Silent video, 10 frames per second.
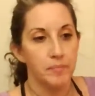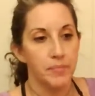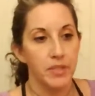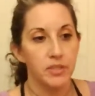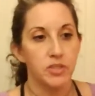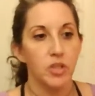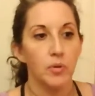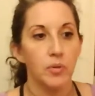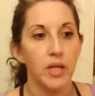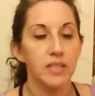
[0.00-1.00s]

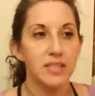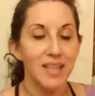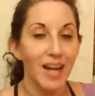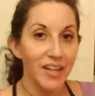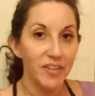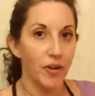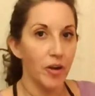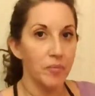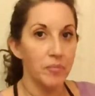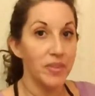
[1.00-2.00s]
So aside
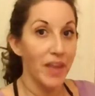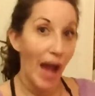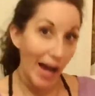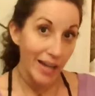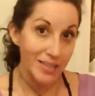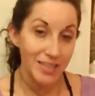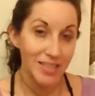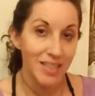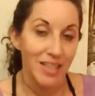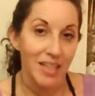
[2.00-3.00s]
from that,
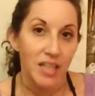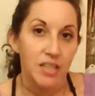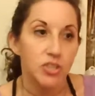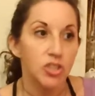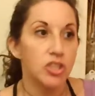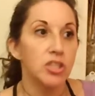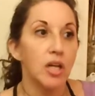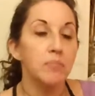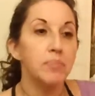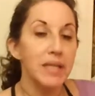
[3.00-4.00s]
just
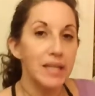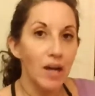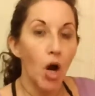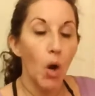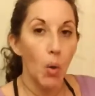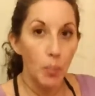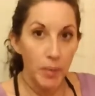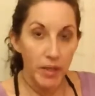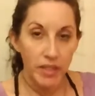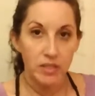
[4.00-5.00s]
be
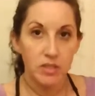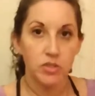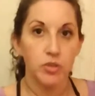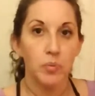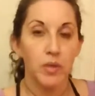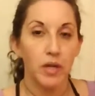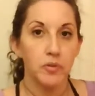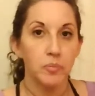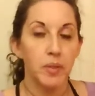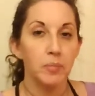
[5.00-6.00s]
open to what
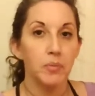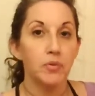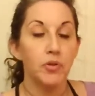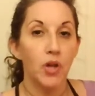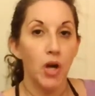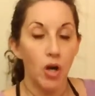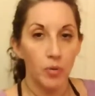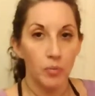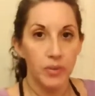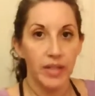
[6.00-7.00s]
other people know
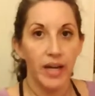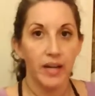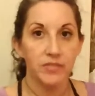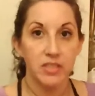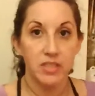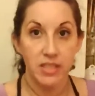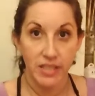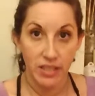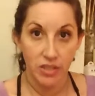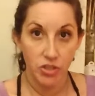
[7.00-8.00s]
and what they have to
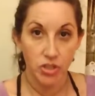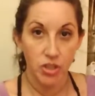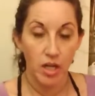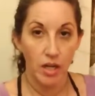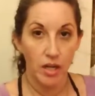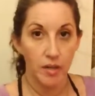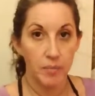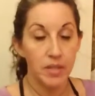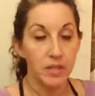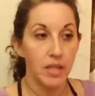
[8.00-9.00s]
teach.
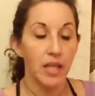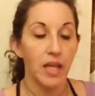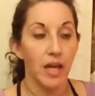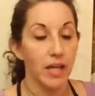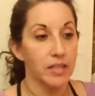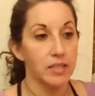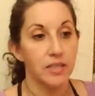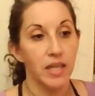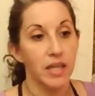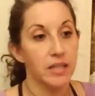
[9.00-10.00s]
And
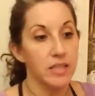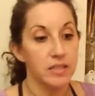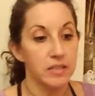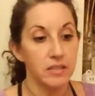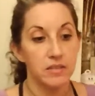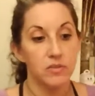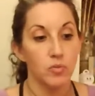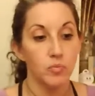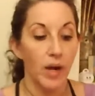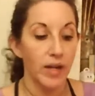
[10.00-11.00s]
this is
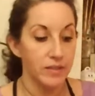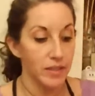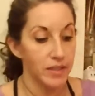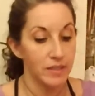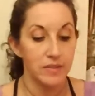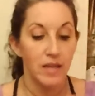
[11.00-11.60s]
direct, because